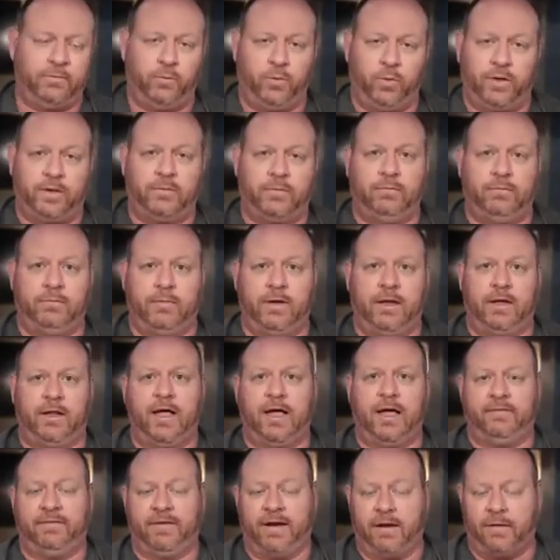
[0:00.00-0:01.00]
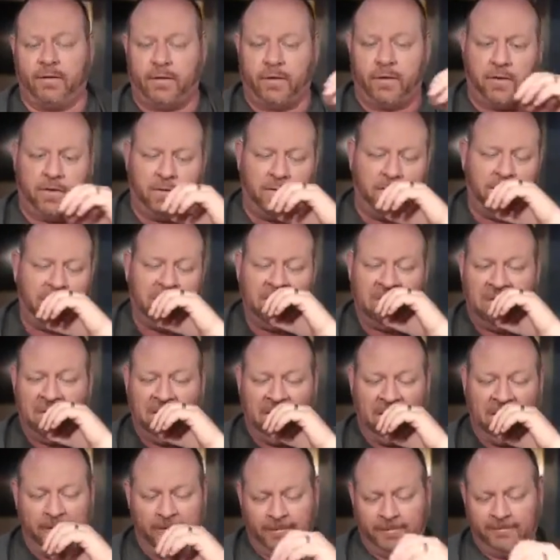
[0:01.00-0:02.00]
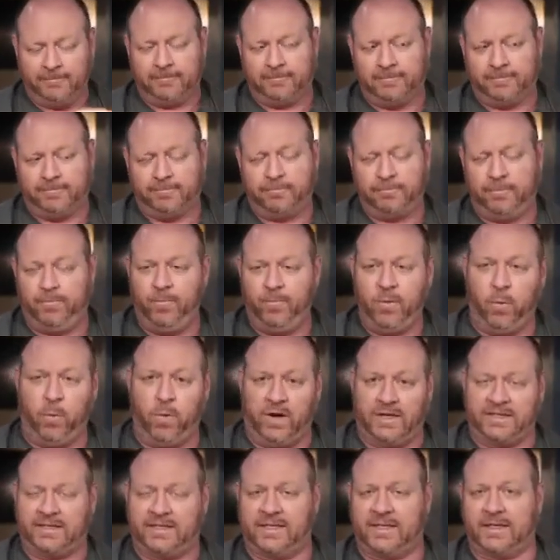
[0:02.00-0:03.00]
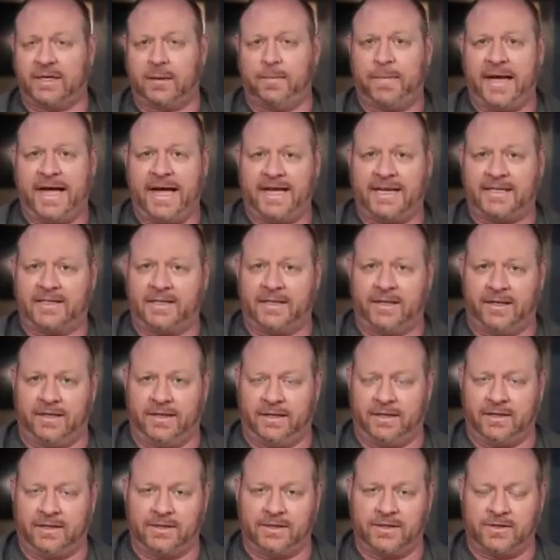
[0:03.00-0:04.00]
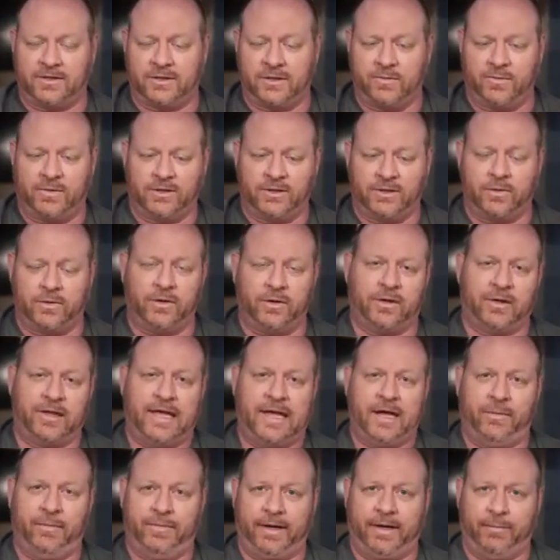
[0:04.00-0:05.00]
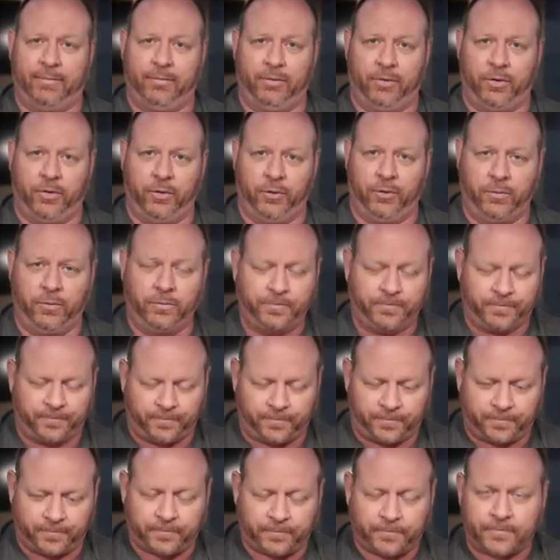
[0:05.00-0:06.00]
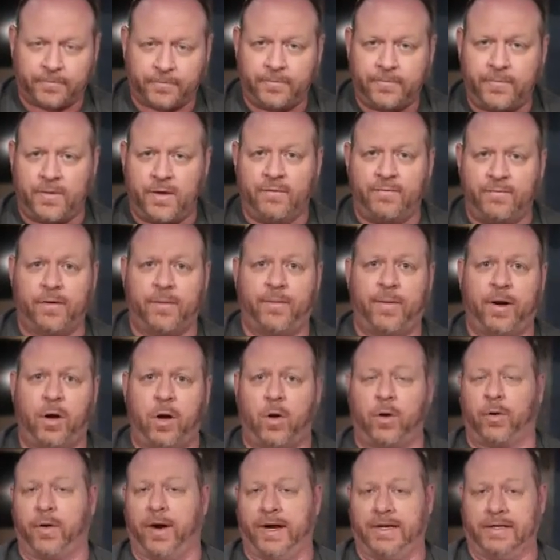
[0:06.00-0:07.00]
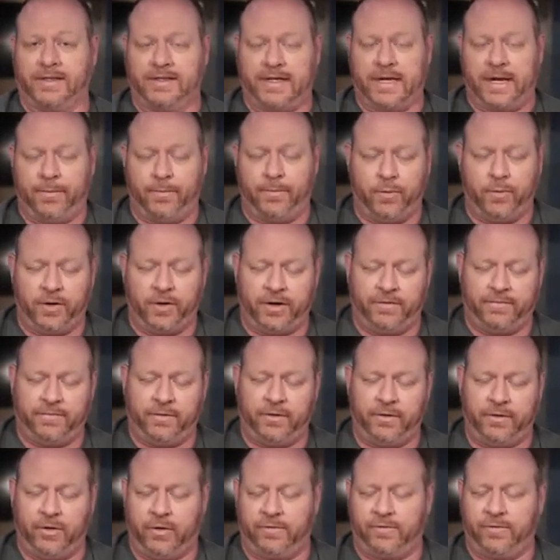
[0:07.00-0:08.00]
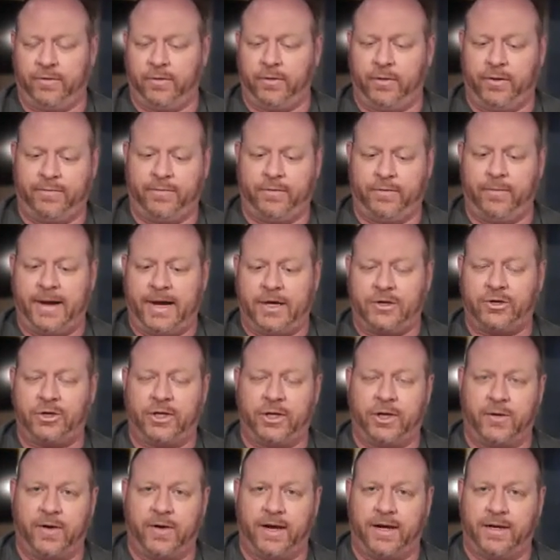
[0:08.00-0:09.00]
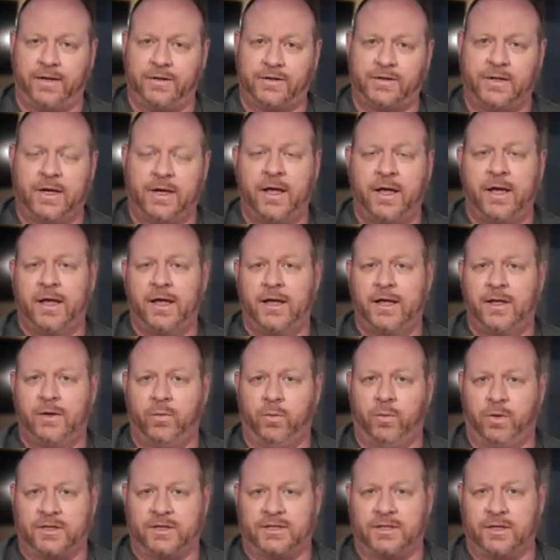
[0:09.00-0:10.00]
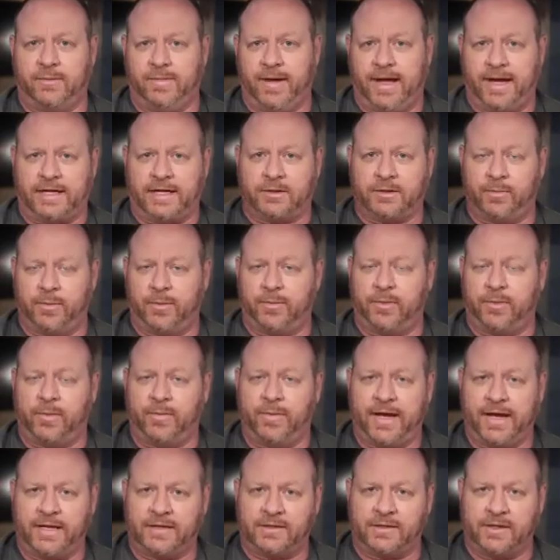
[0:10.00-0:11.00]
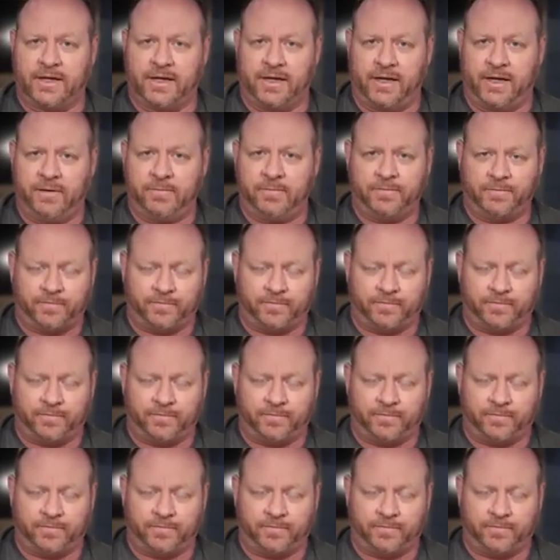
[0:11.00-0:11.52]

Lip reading: with a lot of alcohol? What's the capacity that the system is going to allow me to brew from an all grain standpoint? If you're mashing grains, what's the maximum capacity